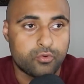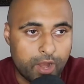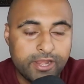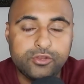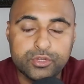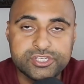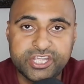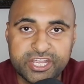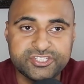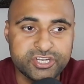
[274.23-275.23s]
The Right to
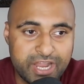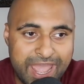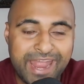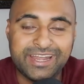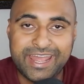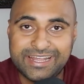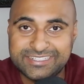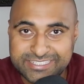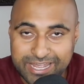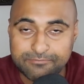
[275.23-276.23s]
Education Act
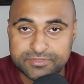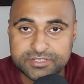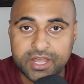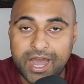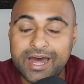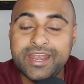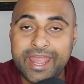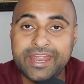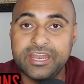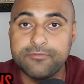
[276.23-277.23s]
exempts
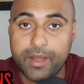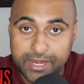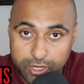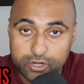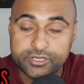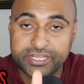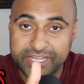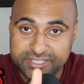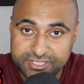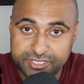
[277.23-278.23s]
unaided
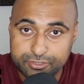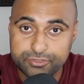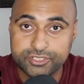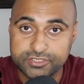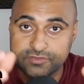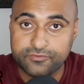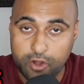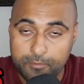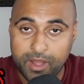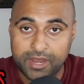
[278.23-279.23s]
minority institutions
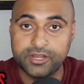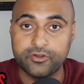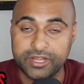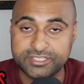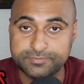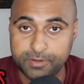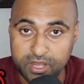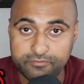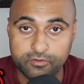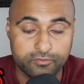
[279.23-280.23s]
from under its
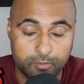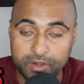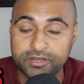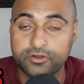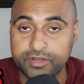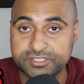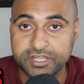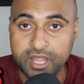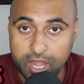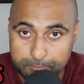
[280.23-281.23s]
purview, from under
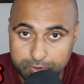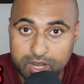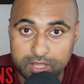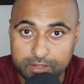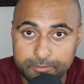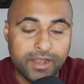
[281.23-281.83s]
its umbrella.